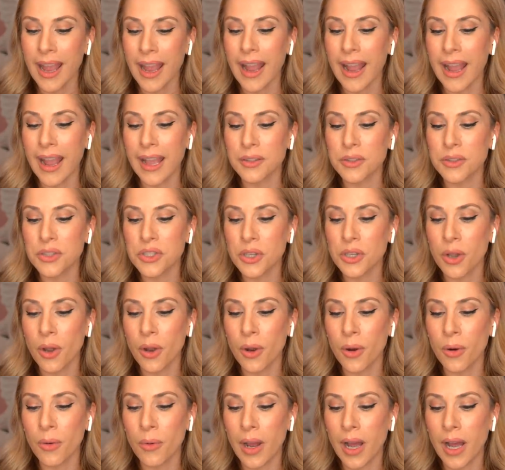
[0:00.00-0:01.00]
And
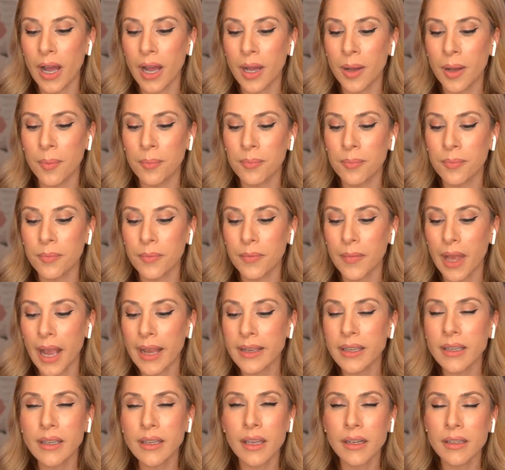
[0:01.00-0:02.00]
so um,
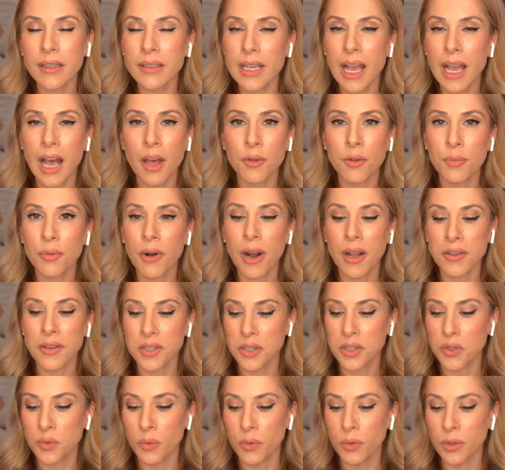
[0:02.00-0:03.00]
I can get into how the
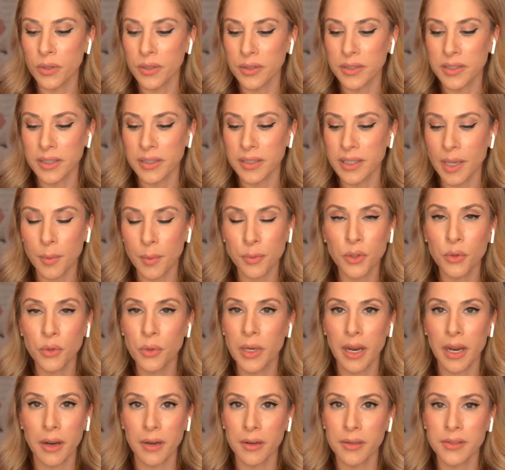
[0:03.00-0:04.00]
process works, except who
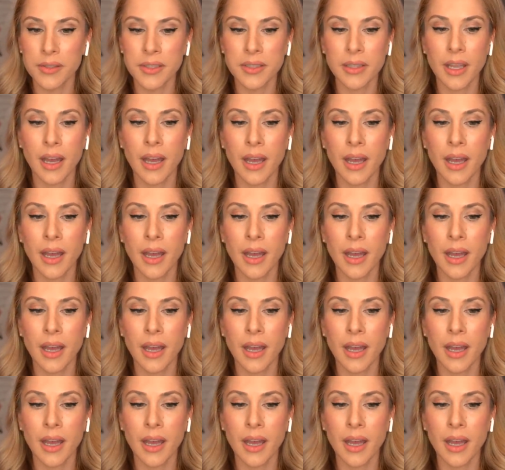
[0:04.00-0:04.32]
cares?